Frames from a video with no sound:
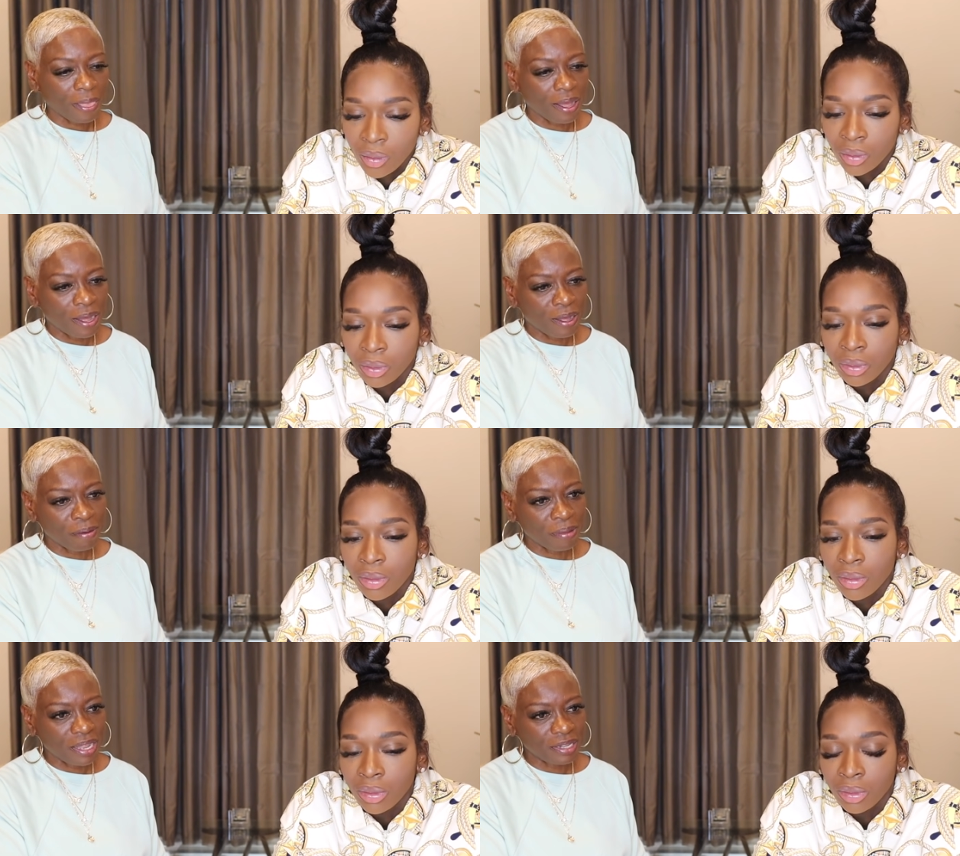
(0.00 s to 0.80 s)

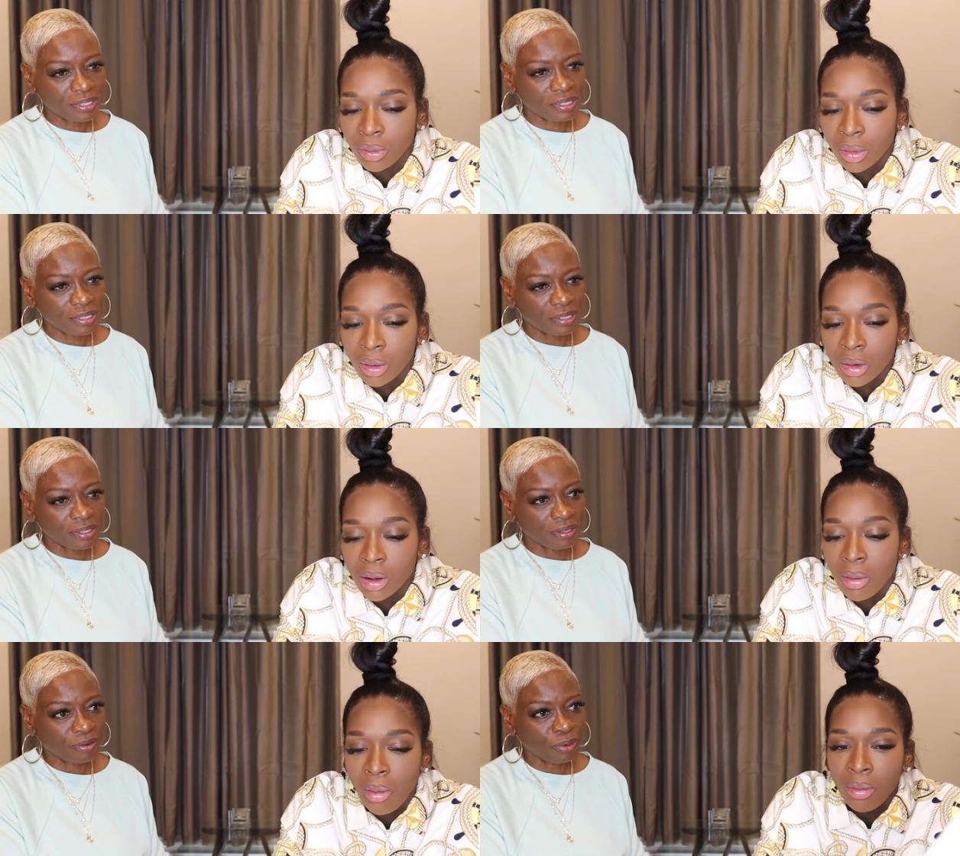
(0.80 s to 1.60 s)
Speaker 1: um, and it's
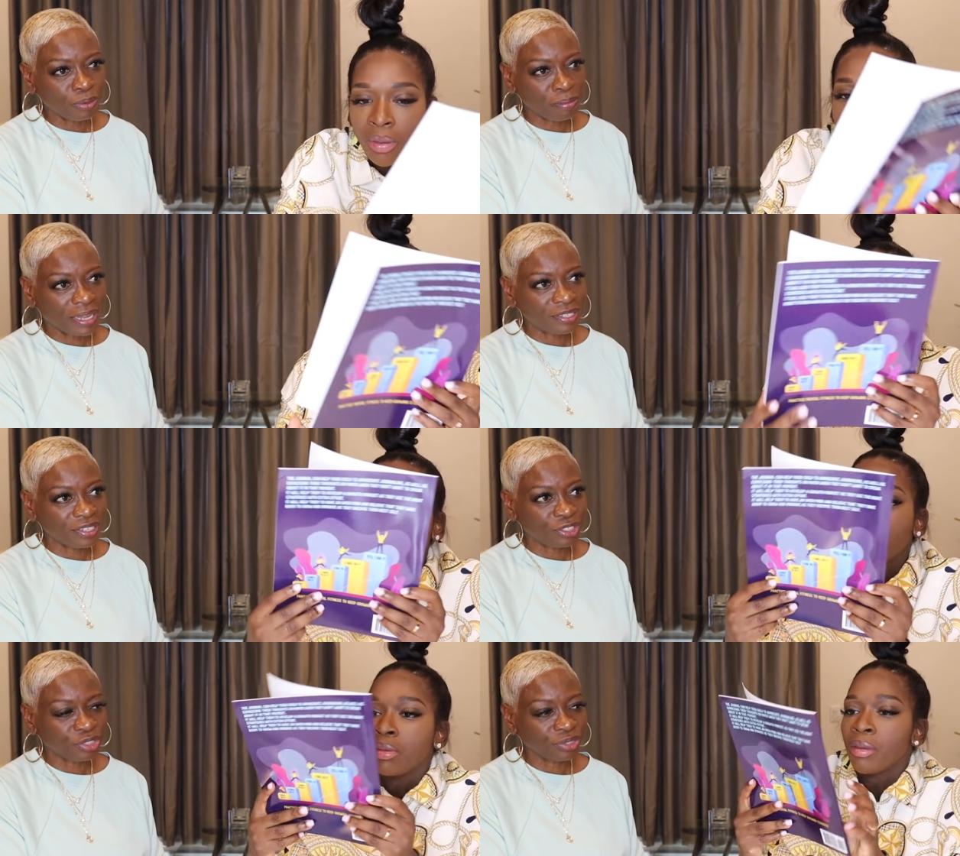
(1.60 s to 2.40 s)
the growth
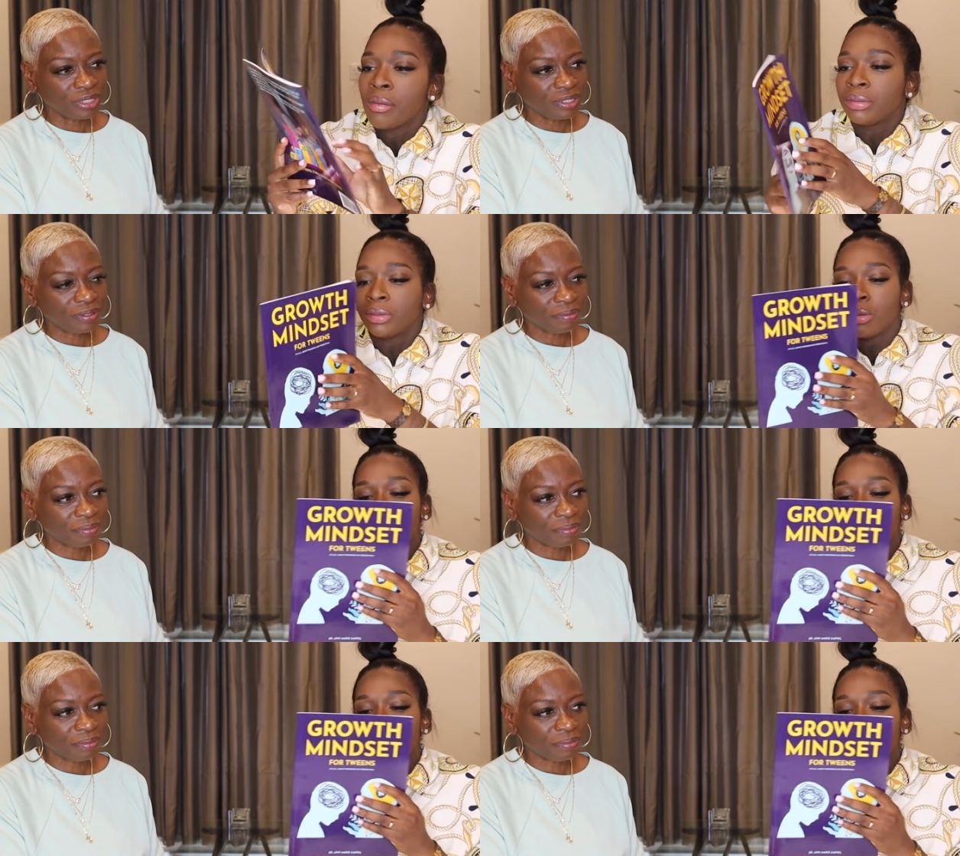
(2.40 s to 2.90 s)
mindset journal